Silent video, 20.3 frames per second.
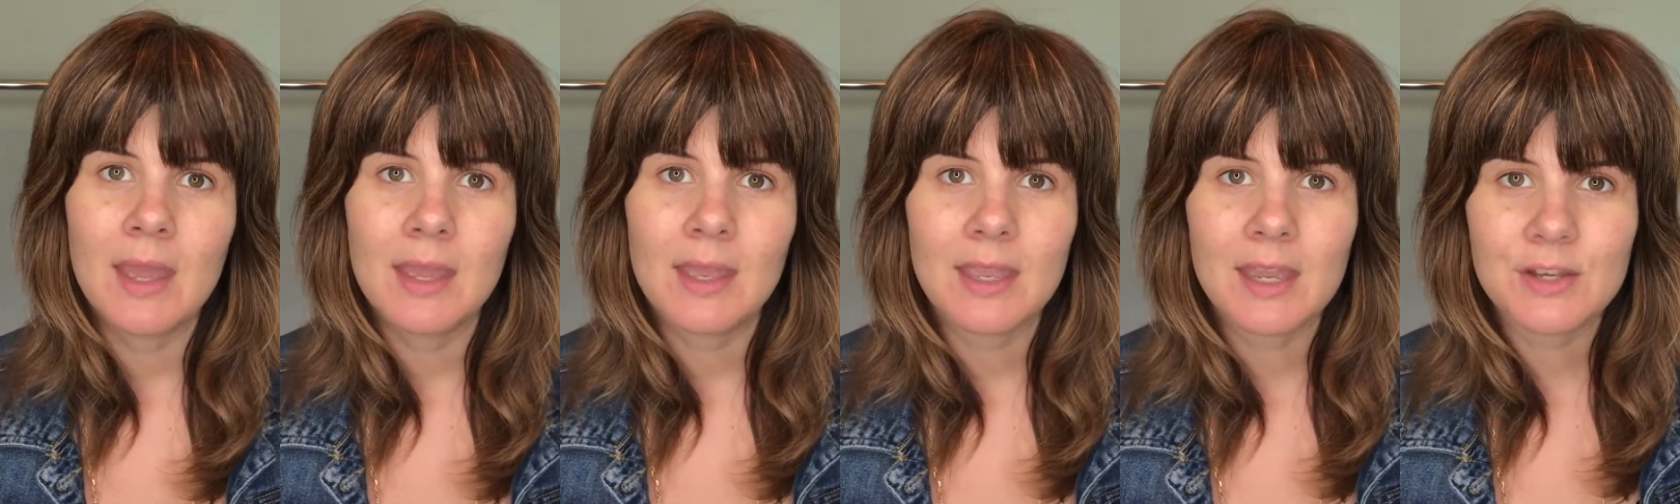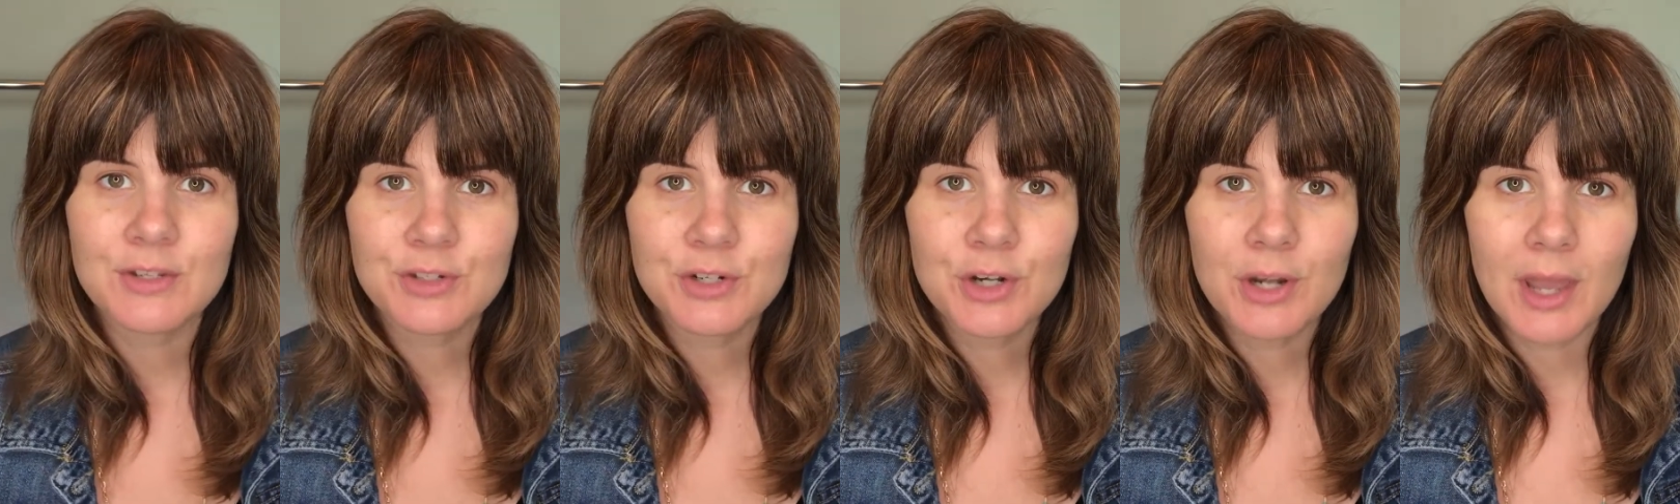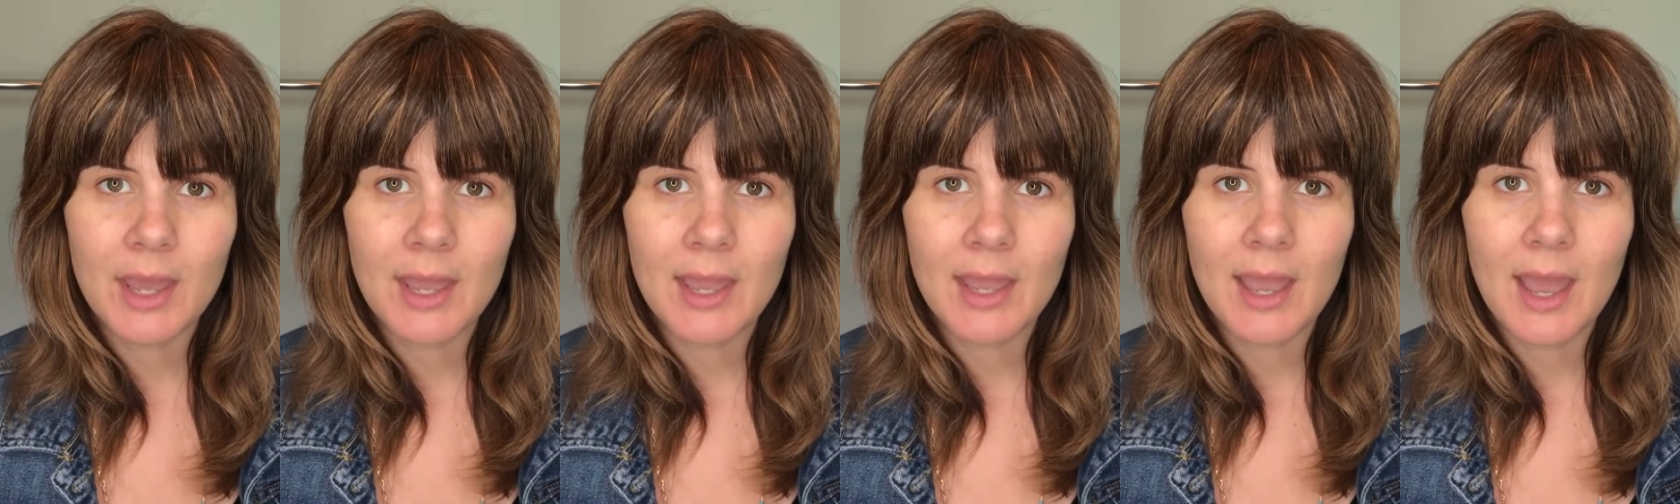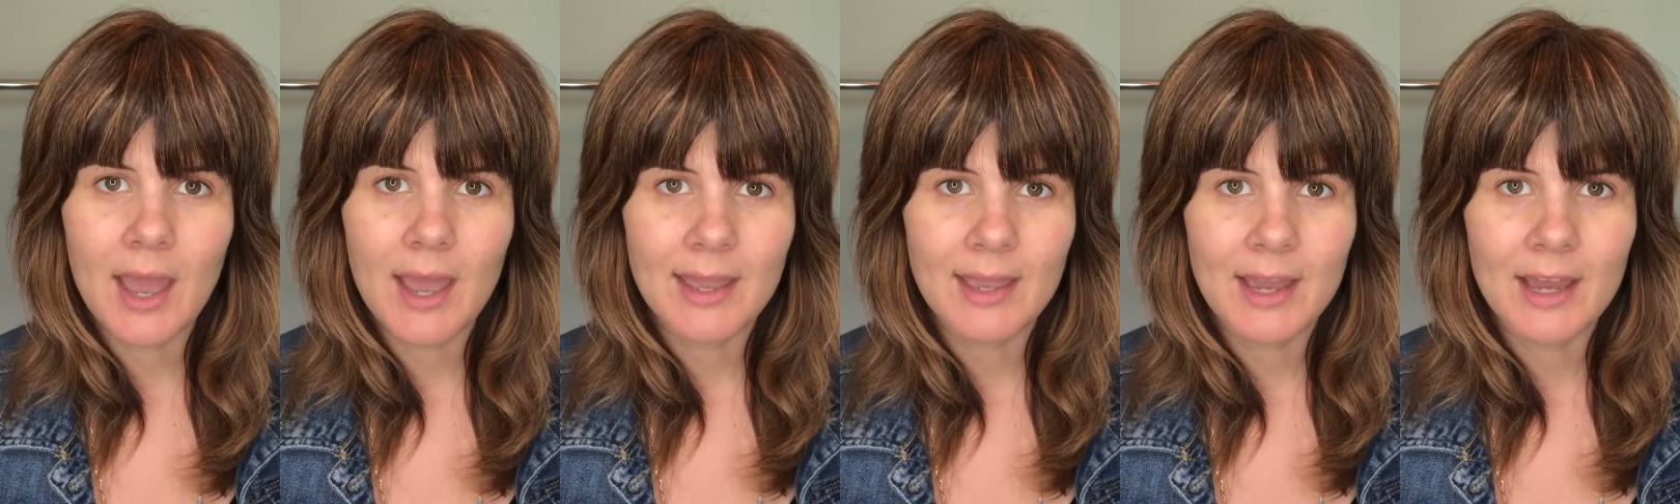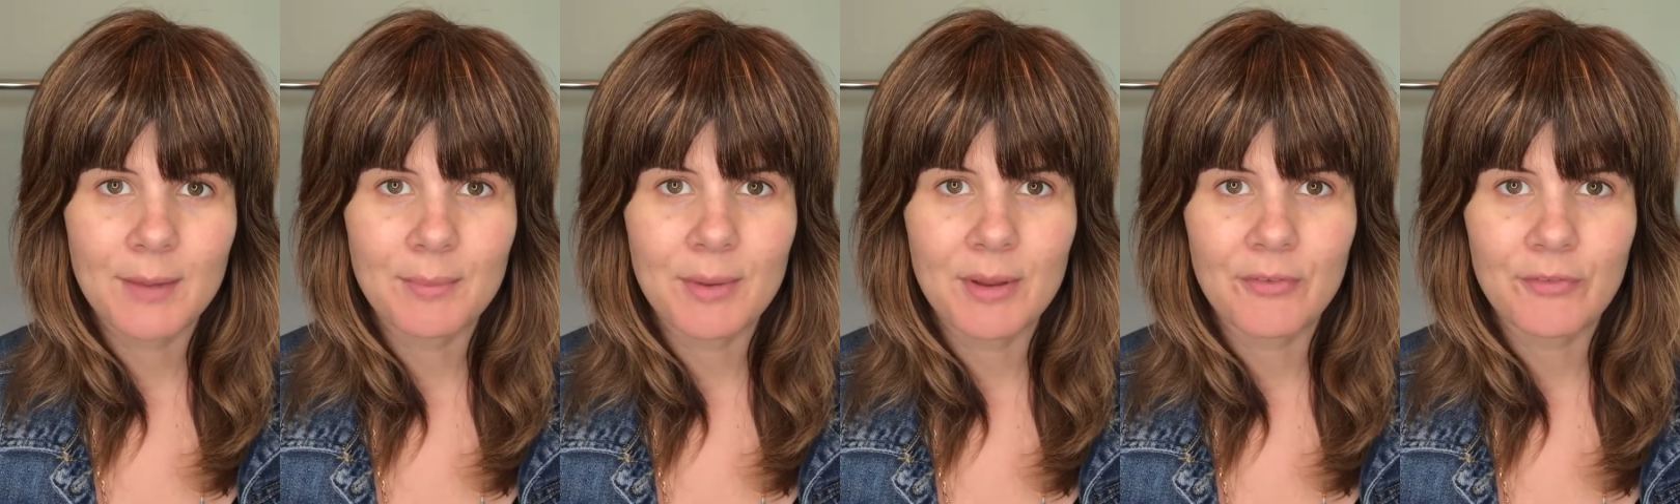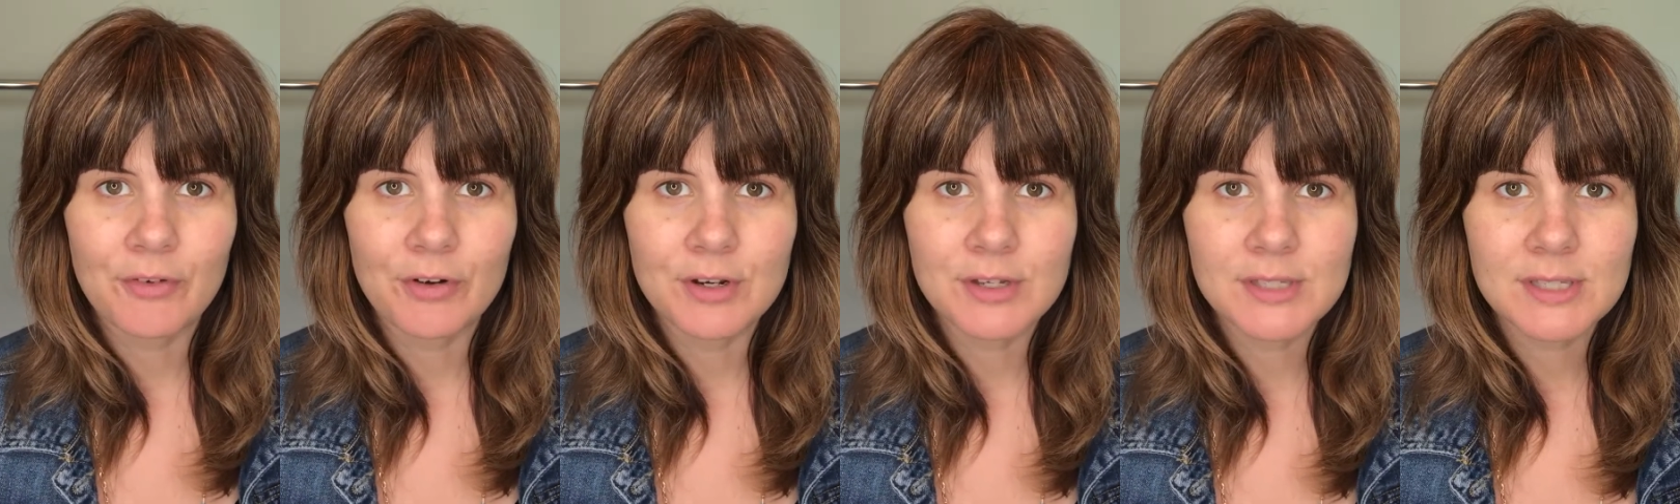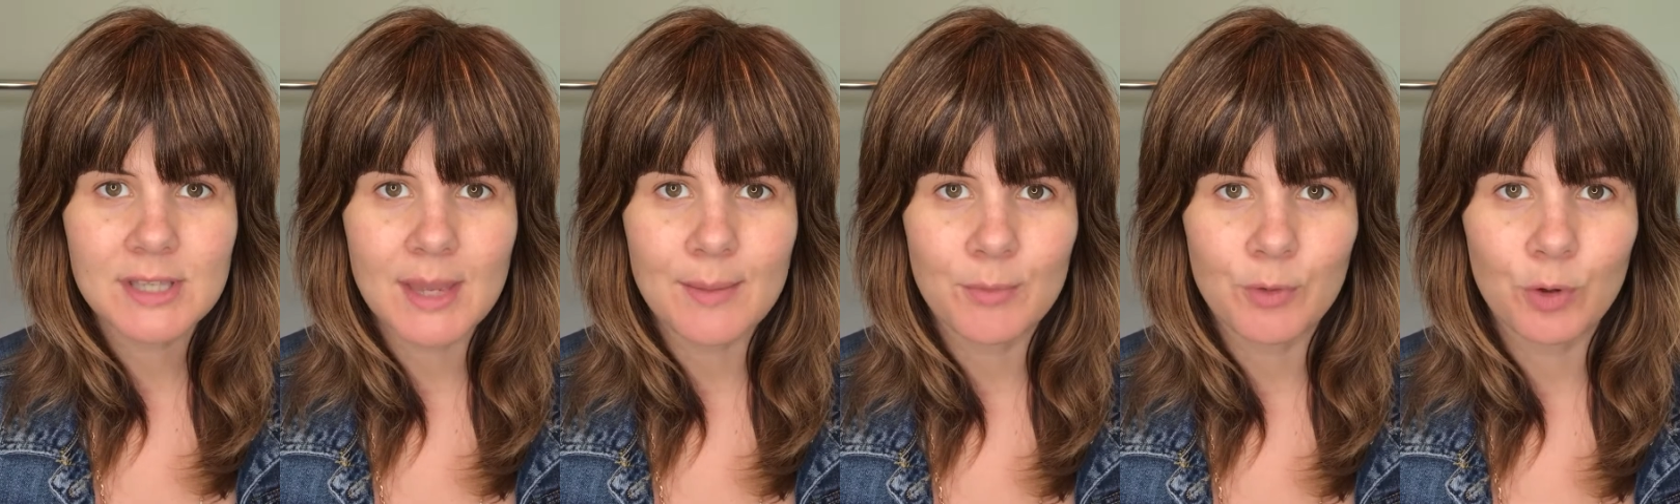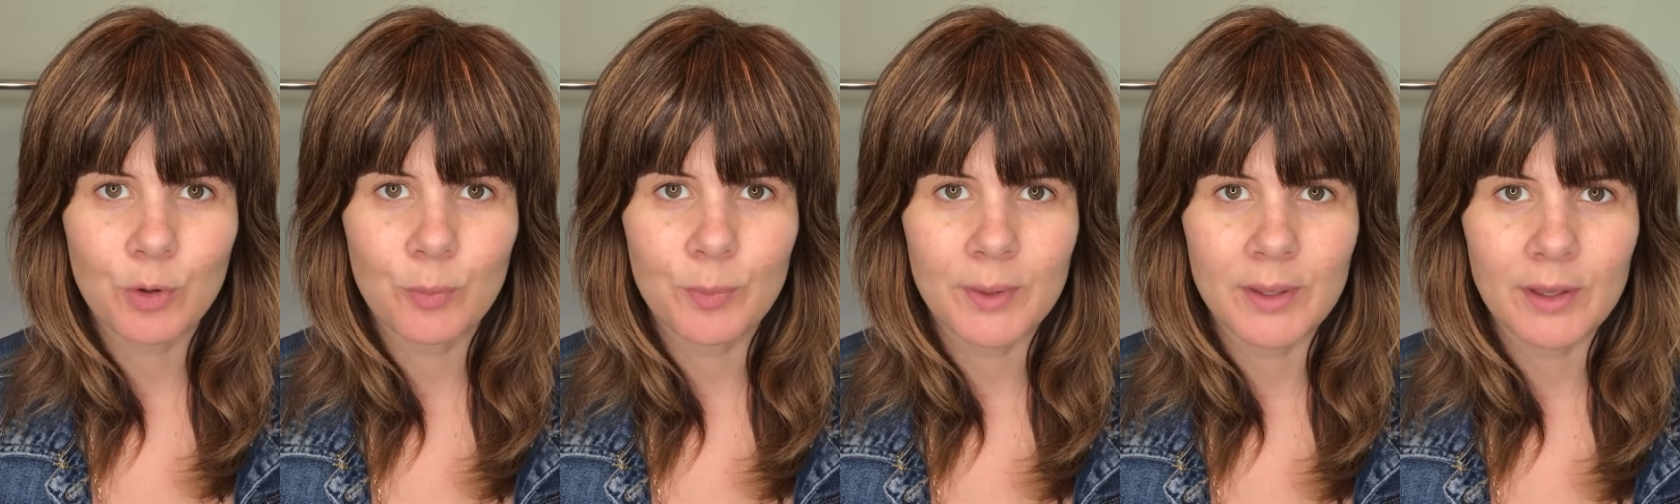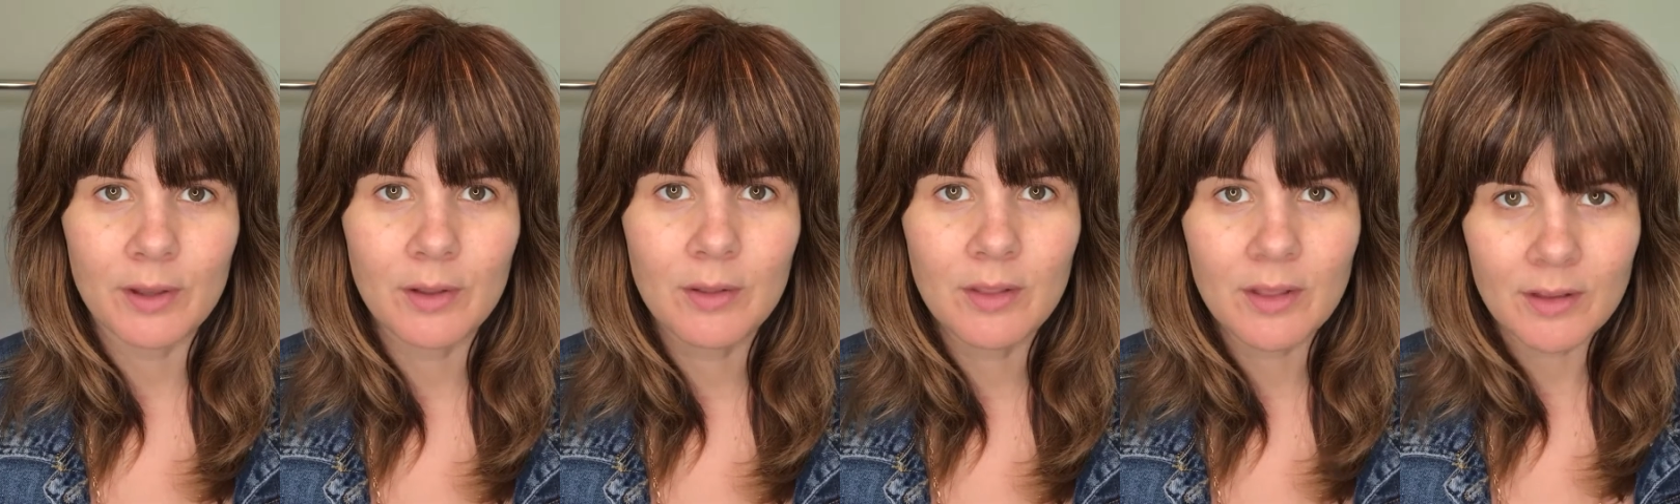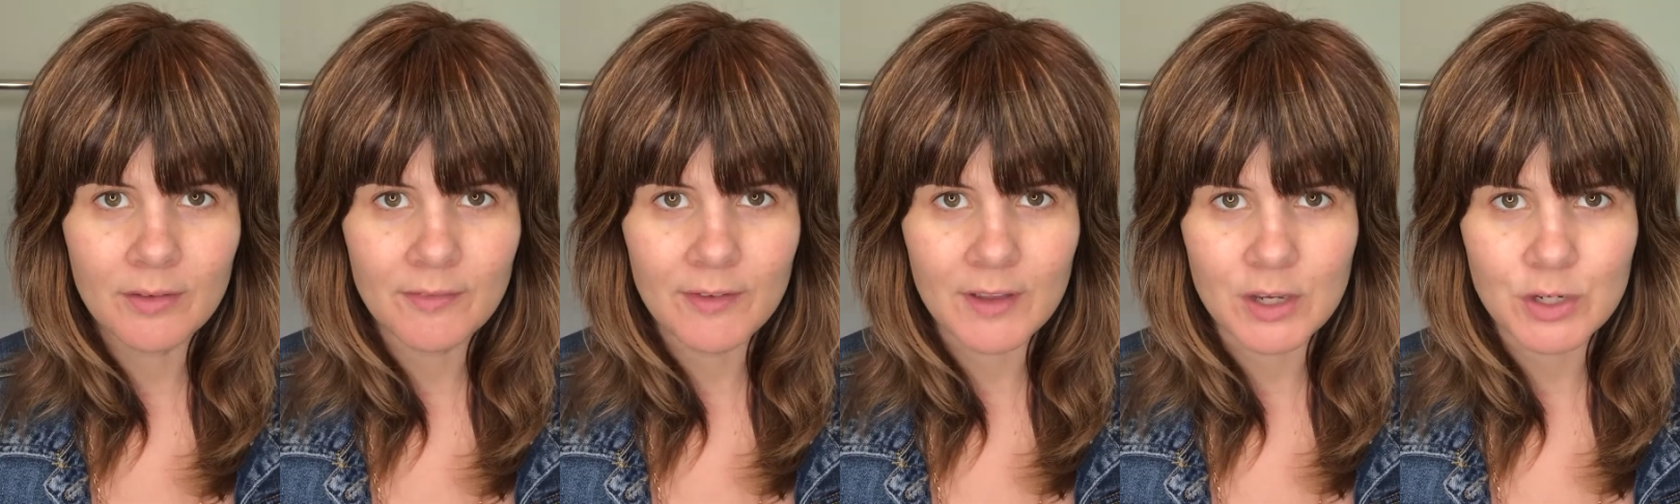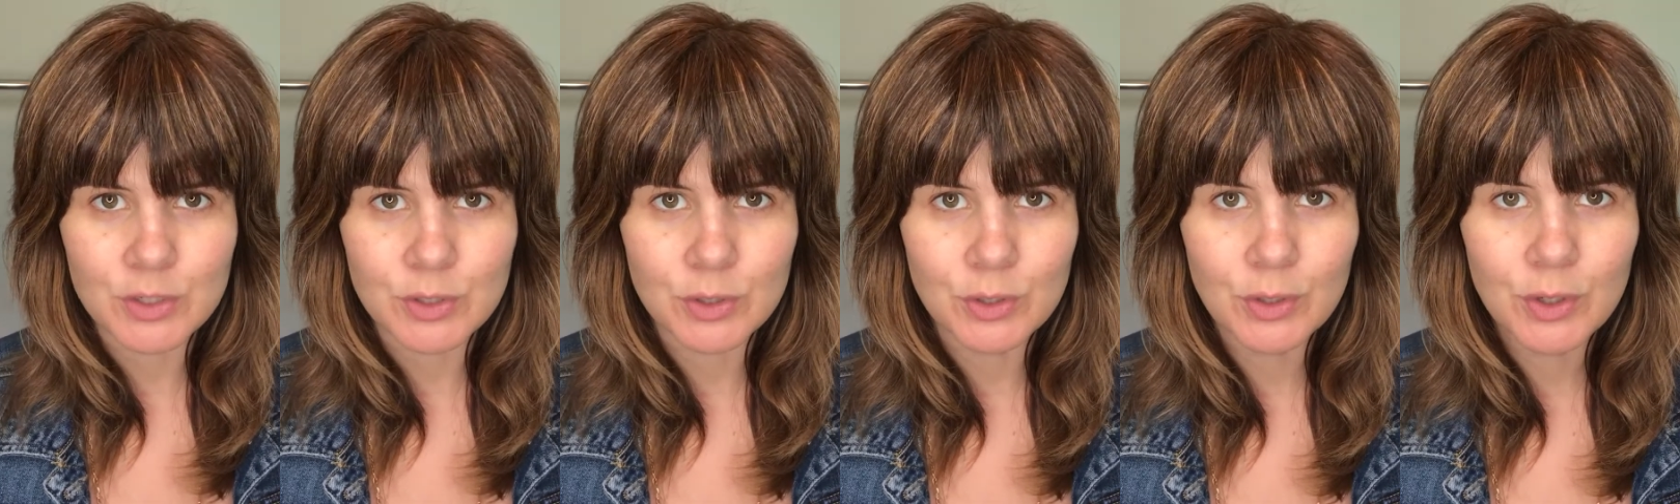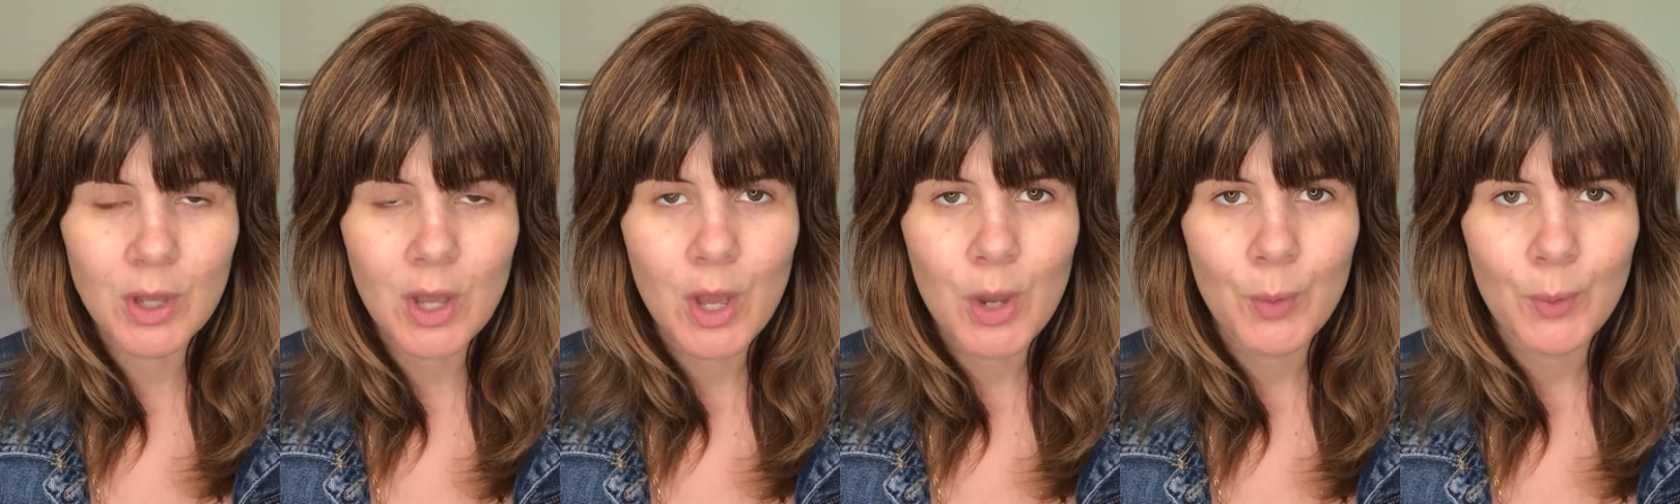Yesterday I got my first chemical peel, a facial,